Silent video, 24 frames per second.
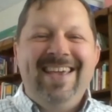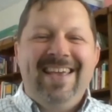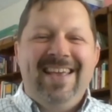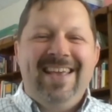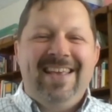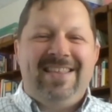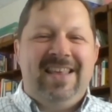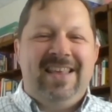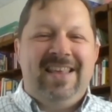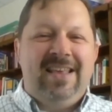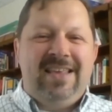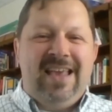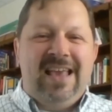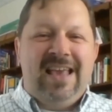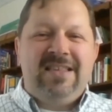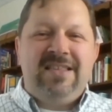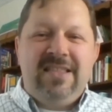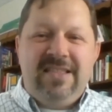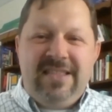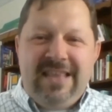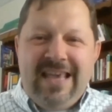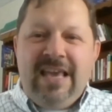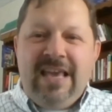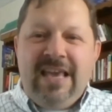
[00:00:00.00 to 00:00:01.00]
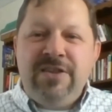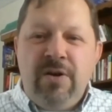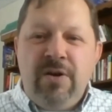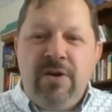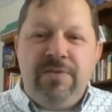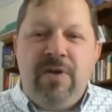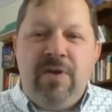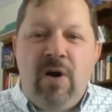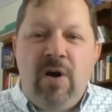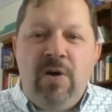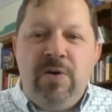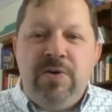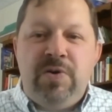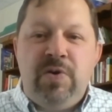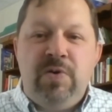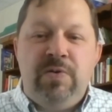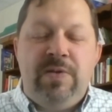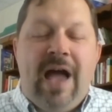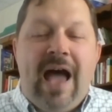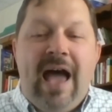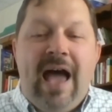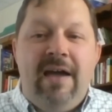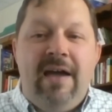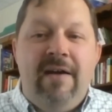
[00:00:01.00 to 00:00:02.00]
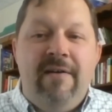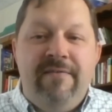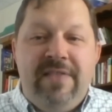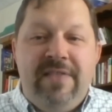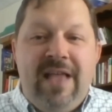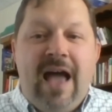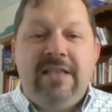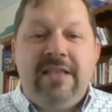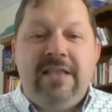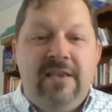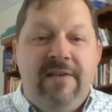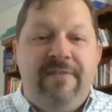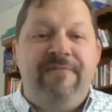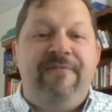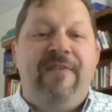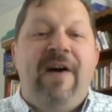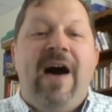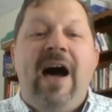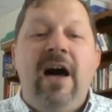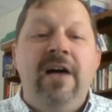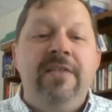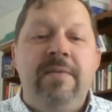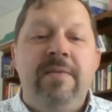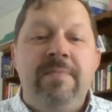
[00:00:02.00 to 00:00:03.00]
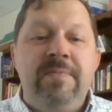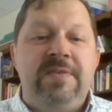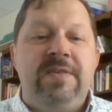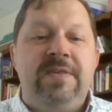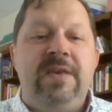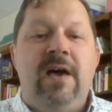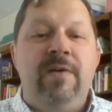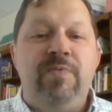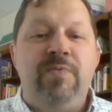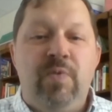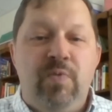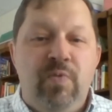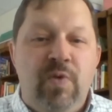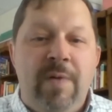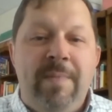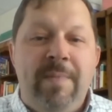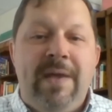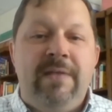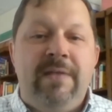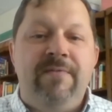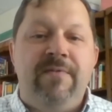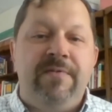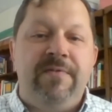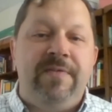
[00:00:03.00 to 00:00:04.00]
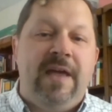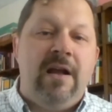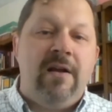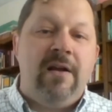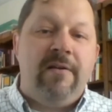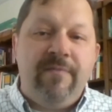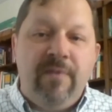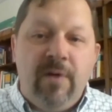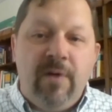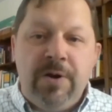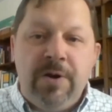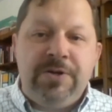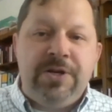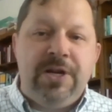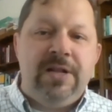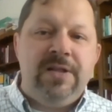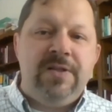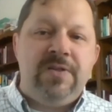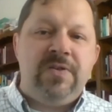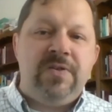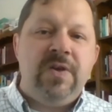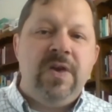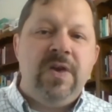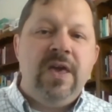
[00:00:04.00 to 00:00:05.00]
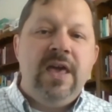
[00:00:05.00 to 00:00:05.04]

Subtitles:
It says, these are those who have not defiled themselves with women, for they are virgins.